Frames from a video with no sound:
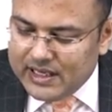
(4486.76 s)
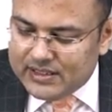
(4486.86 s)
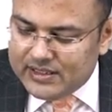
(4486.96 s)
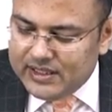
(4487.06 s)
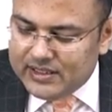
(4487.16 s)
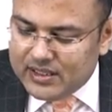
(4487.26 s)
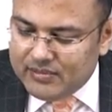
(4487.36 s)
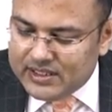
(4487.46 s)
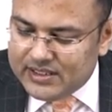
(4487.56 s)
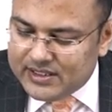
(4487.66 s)
ST
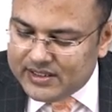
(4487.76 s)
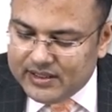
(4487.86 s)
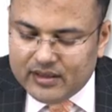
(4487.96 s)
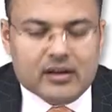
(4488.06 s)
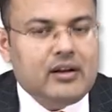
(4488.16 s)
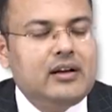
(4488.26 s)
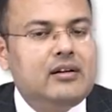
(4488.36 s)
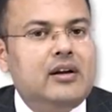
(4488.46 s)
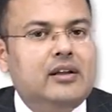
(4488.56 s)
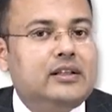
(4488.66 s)
stomach 16.
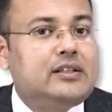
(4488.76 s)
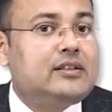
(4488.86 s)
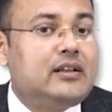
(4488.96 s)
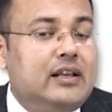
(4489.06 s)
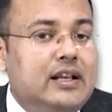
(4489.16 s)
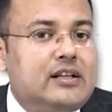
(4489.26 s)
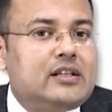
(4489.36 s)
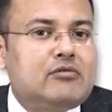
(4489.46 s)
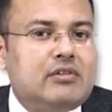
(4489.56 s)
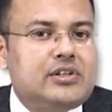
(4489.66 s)
Clear? This is the
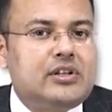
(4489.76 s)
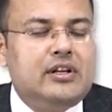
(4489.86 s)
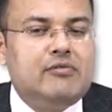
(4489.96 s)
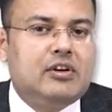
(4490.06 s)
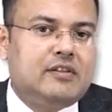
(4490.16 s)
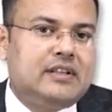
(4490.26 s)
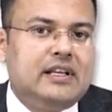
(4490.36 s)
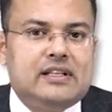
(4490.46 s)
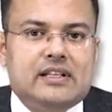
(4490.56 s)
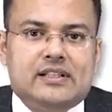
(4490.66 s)
latest question in one of the
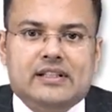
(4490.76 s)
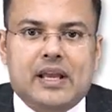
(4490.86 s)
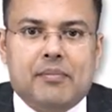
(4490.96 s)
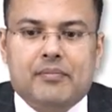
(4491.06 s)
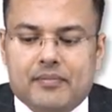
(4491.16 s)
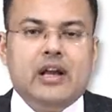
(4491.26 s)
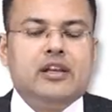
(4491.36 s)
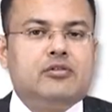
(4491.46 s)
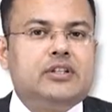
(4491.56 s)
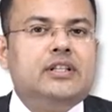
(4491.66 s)
latest exam.
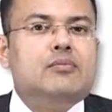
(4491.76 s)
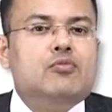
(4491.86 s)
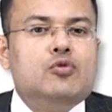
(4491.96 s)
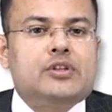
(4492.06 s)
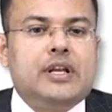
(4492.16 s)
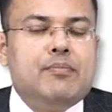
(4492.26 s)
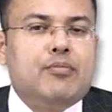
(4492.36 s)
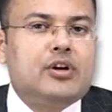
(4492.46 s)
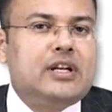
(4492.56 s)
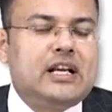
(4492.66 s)
Now see the most
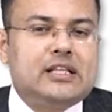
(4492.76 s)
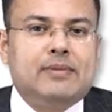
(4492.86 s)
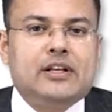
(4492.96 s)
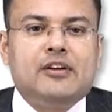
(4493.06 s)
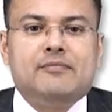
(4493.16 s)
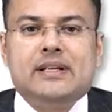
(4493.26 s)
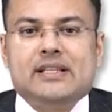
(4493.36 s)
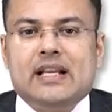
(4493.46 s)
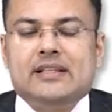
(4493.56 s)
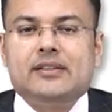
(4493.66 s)
important aspect of
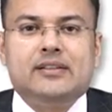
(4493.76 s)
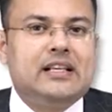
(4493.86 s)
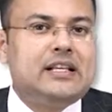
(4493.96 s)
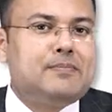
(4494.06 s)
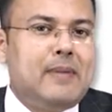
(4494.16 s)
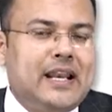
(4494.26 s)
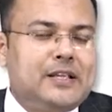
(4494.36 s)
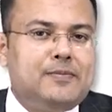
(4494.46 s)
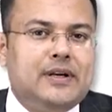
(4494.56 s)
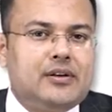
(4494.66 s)
breast cancer, that is
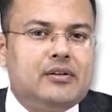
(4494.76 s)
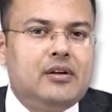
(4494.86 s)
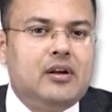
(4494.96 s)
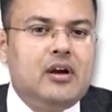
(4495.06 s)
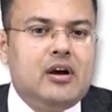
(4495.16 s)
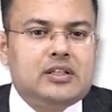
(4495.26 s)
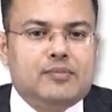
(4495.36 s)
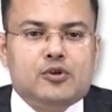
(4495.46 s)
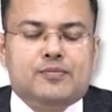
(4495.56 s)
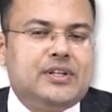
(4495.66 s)
management.
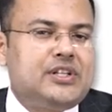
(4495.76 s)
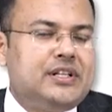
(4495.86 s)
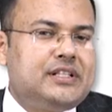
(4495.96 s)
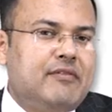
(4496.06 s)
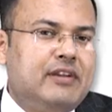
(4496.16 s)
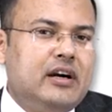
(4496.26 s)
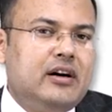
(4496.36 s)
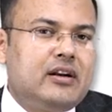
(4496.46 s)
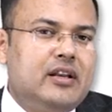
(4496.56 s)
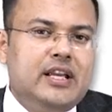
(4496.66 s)
Suppose patient is having
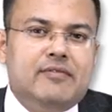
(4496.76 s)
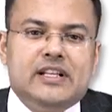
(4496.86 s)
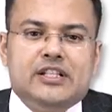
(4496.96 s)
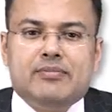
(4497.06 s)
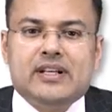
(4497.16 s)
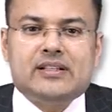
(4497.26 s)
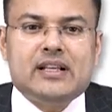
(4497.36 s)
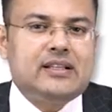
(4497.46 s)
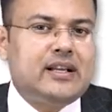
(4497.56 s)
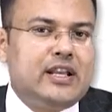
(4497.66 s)
early invasive breast
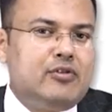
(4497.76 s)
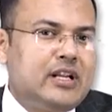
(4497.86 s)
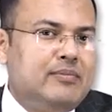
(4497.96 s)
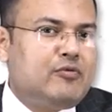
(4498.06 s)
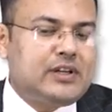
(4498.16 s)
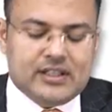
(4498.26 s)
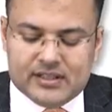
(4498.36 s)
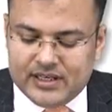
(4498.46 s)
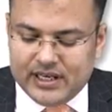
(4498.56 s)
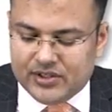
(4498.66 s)
cancer. Can you tell me what's the
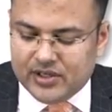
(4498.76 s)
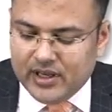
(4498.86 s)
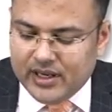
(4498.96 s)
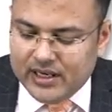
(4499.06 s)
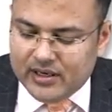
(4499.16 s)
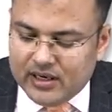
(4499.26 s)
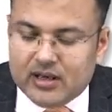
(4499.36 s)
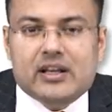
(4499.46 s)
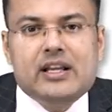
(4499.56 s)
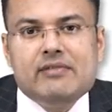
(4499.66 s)
stage? In early